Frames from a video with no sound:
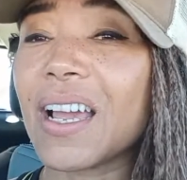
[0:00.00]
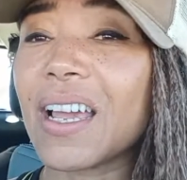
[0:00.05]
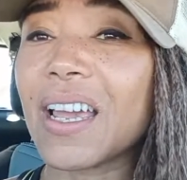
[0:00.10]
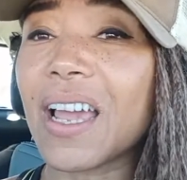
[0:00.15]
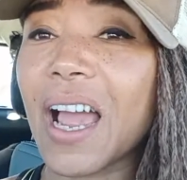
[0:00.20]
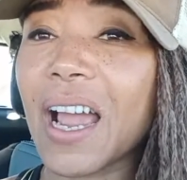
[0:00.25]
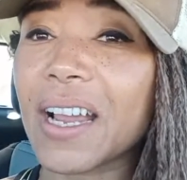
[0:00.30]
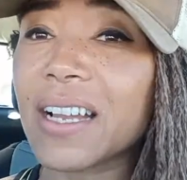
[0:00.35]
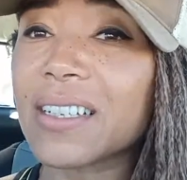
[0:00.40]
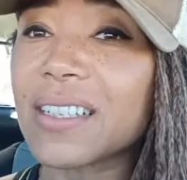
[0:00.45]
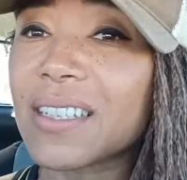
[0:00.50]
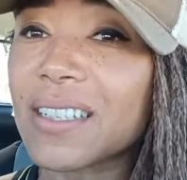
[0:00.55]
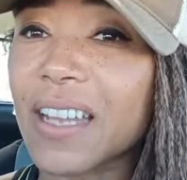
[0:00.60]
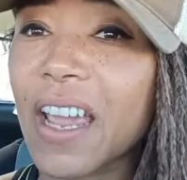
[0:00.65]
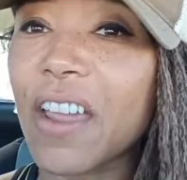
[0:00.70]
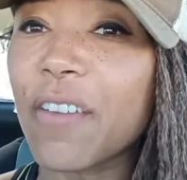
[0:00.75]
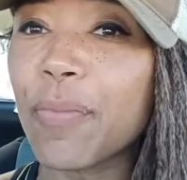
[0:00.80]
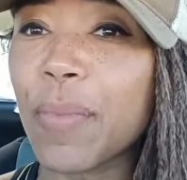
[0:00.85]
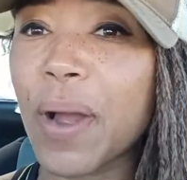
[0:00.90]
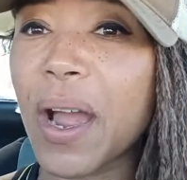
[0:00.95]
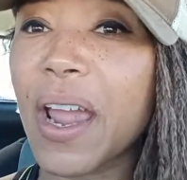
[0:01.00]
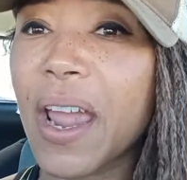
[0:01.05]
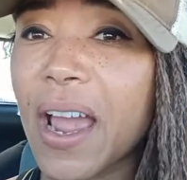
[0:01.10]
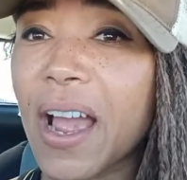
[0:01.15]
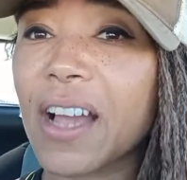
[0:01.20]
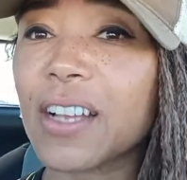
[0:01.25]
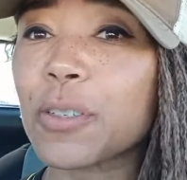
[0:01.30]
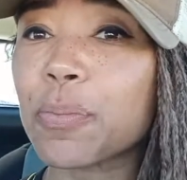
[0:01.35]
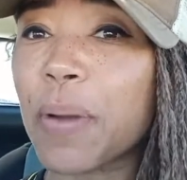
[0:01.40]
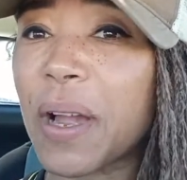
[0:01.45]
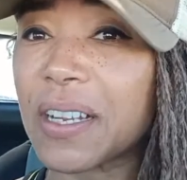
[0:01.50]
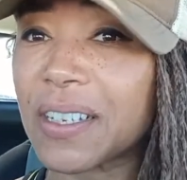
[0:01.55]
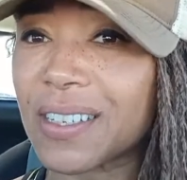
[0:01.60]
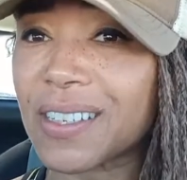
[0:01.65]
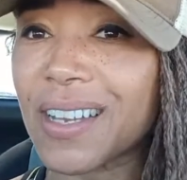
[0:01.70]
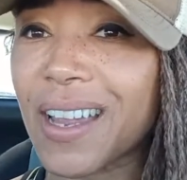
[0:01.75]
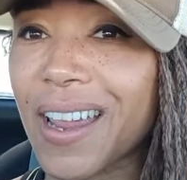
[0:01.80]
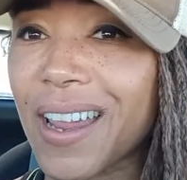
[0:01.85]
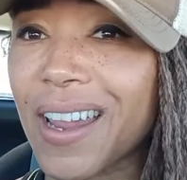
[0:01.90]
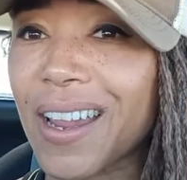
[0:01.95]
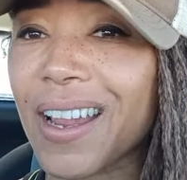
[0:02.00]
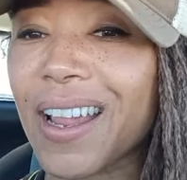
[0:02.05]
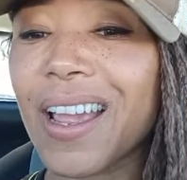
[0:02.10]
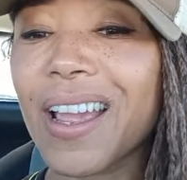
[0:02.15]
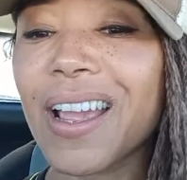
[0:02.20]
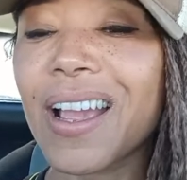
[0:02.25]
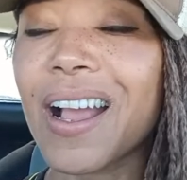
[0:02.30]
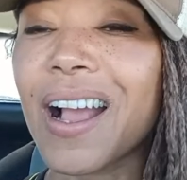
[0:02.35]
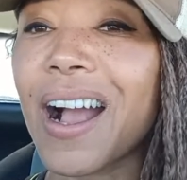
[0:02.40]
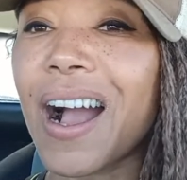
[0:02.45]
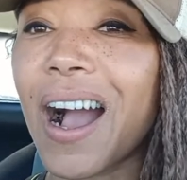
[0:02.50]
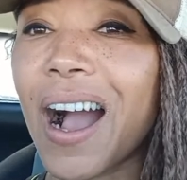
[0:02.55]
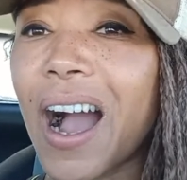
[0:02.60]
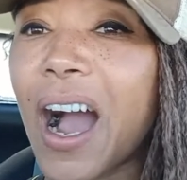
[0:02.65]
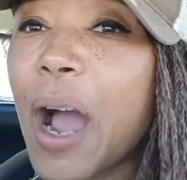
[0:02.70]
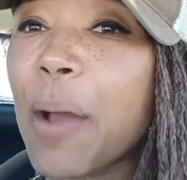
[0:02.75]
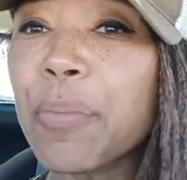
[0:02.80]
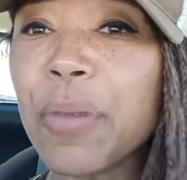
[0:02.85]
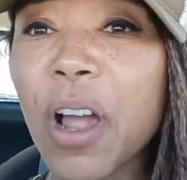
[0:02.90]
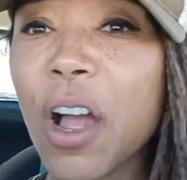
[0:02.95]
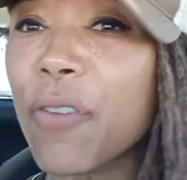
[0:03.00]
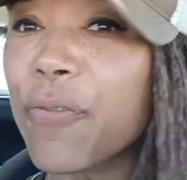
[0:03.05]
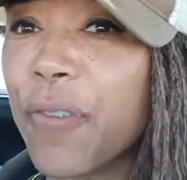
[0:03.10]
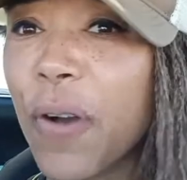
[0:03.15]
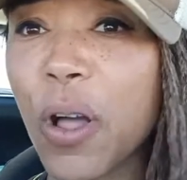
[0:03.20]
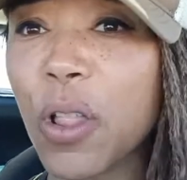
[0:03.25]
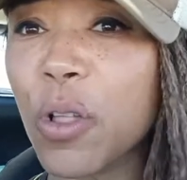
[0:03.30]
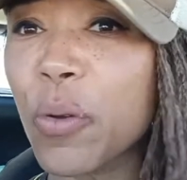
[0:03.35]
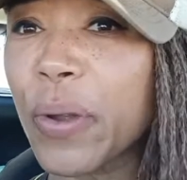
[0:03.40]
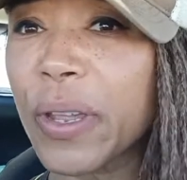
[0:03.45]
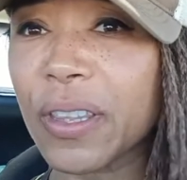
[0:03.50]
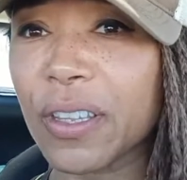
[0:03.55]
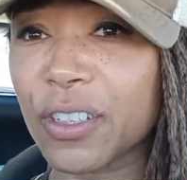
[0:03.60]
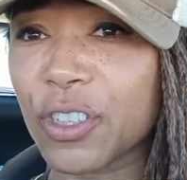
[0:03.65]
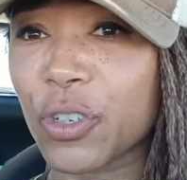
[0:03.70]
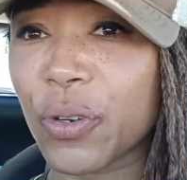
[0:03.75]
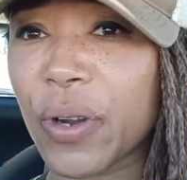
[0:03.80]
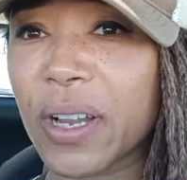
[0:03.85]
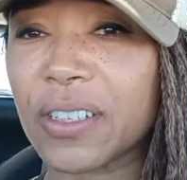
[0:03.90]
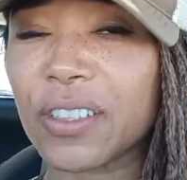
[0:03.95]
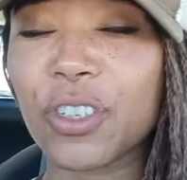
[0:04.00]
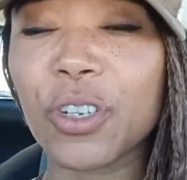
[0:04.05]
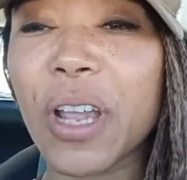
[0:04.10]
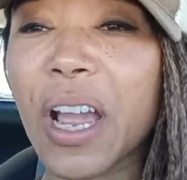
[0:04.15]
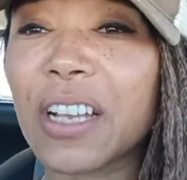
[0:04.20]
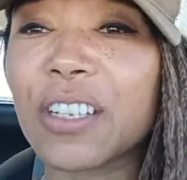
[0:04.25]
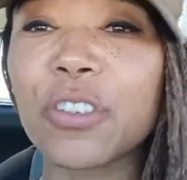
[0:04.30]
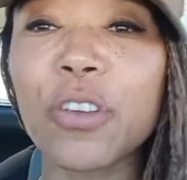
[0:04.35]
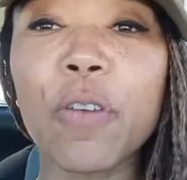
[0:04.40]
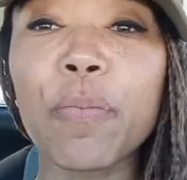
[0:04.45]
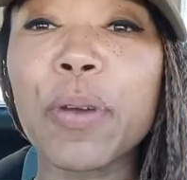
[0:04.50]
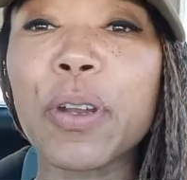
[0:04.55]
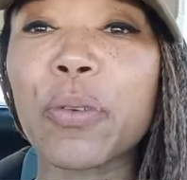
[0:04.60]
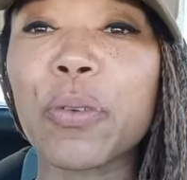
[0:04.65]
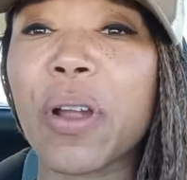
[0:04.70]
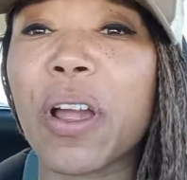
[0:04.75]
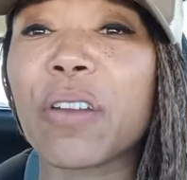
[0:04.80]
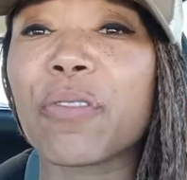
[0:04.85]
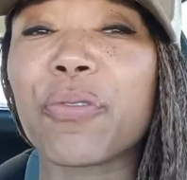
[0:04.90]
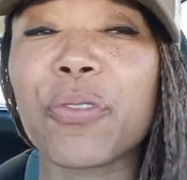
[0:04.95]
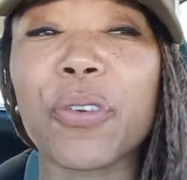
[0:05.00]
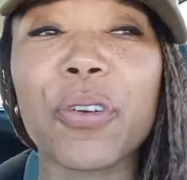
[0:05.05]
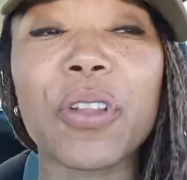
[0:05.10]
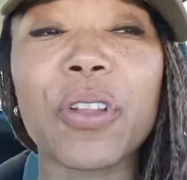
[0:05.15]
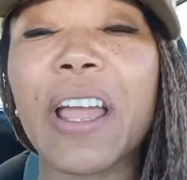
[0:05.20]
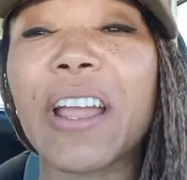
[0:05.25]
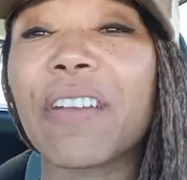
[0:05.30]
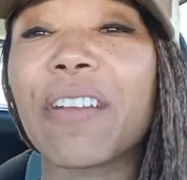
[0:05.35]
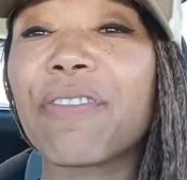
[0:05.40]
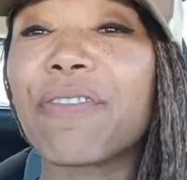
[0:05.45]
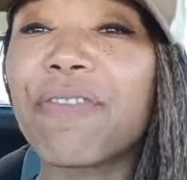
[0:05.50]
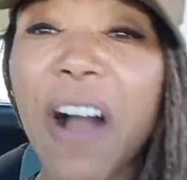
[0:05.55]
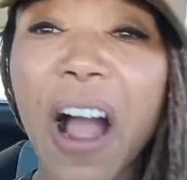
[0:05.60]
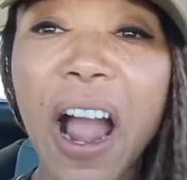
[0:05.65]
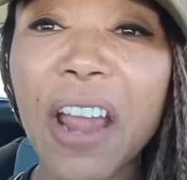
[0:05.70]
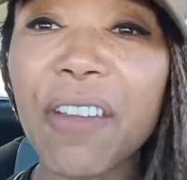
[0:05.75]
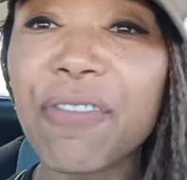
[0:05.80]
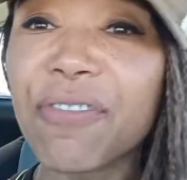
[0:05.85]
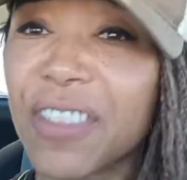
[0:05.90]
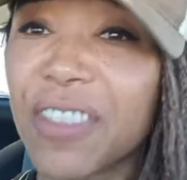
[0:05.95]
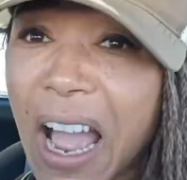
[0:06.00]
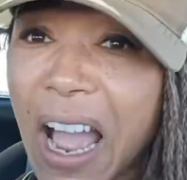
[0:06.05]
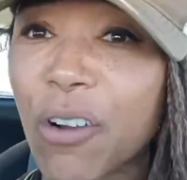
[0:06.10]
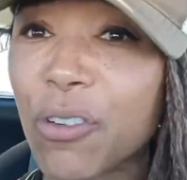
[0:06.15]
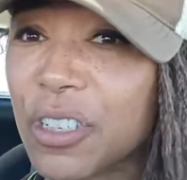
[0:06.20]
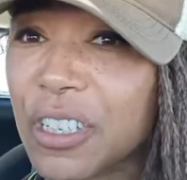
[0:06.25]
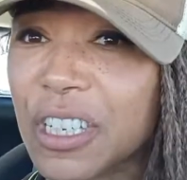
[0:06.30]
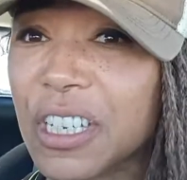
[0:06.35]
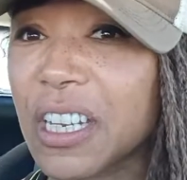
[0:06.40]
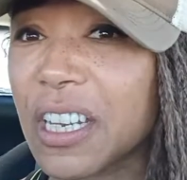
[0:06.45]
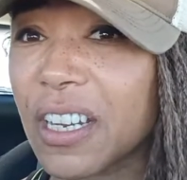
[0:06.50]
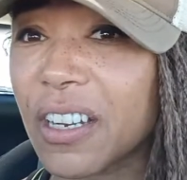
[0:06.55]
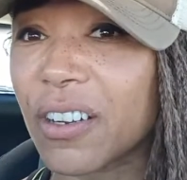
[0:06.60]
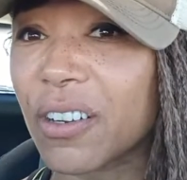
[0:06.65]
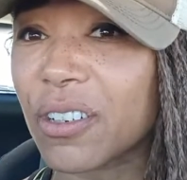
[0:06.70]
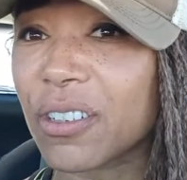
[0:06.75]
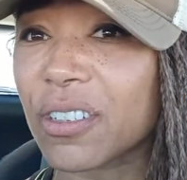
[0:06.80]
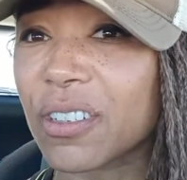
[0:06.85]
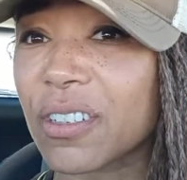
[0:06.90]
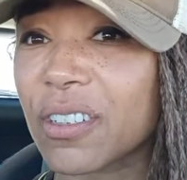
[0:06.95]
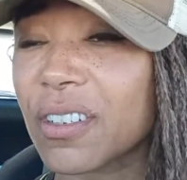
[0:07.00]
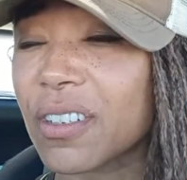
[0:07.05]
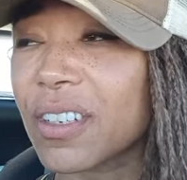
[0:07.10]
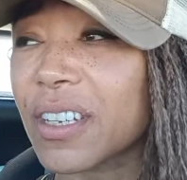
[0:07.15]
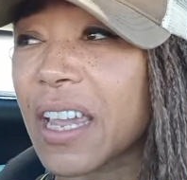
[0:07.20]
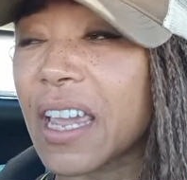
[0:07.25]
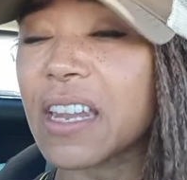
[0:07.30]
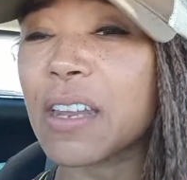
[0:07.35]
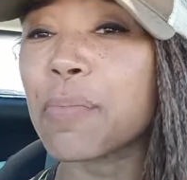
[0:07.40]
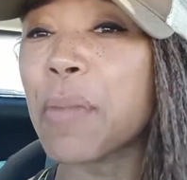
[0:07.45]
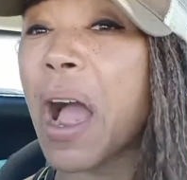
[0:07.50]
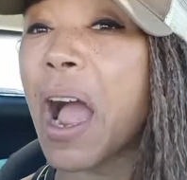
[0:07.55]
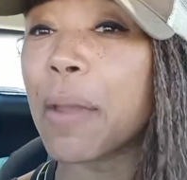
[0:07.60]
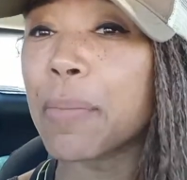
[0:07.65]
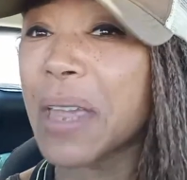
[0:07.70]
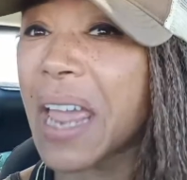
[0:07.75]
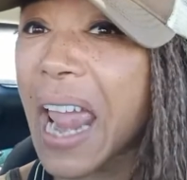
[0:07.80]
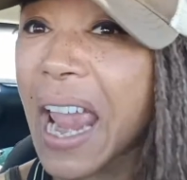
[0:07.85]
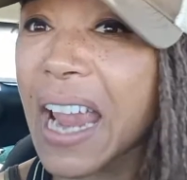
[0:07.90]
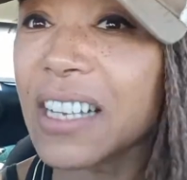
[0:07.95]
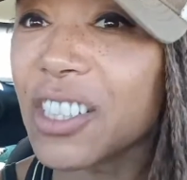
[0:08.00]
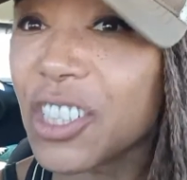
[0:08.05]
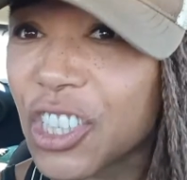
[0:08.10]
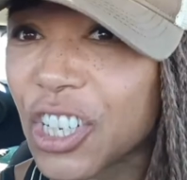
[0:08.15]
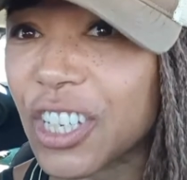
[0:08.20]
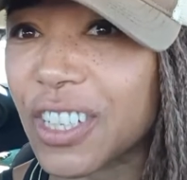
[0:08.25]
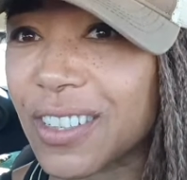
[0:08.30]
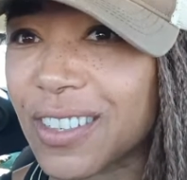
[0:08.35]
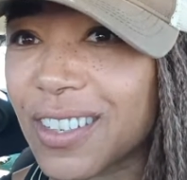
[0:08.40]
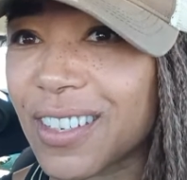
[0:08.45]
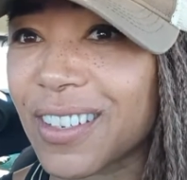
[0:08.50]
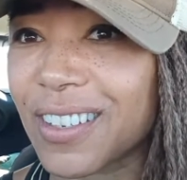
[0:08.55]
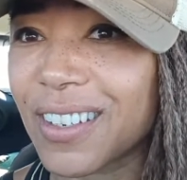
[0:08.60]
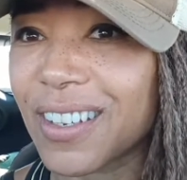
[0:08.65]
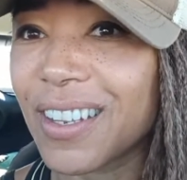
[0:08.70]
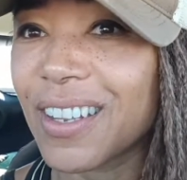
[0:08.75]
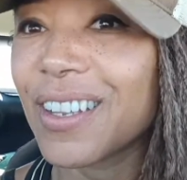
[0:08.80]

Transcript: I can save my ass by saying I'm not following the trends. You guys know I've been around for like 5,000 years. Okay, I'm ancient.